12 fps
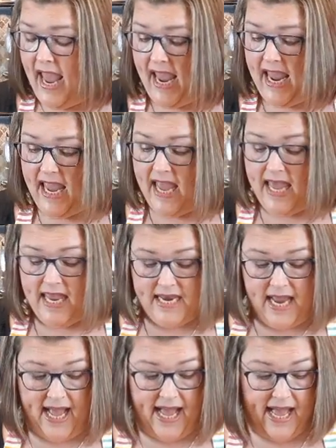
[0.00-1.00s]
and
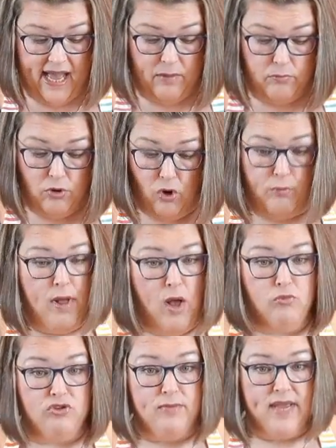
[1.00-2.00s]
I brought them
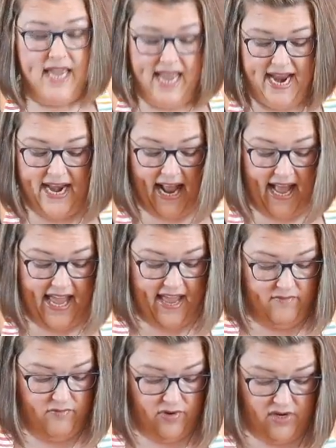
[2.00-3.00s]
home with me, and I
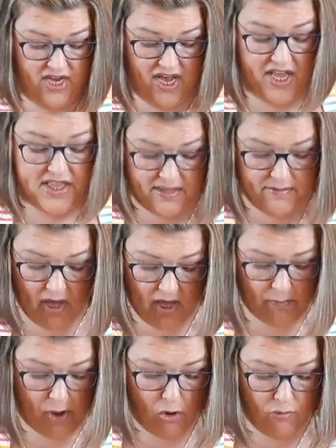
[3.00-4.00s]
have cut them
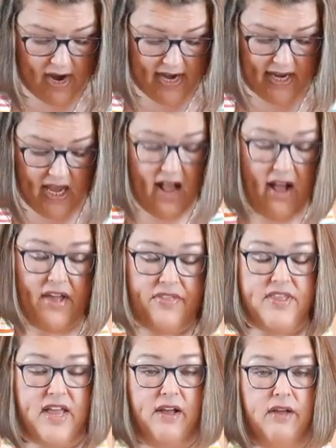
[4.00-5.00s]
up already.
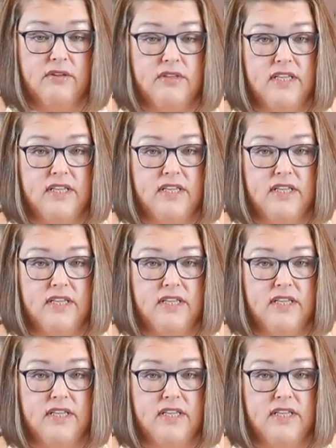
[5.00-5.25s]
Now,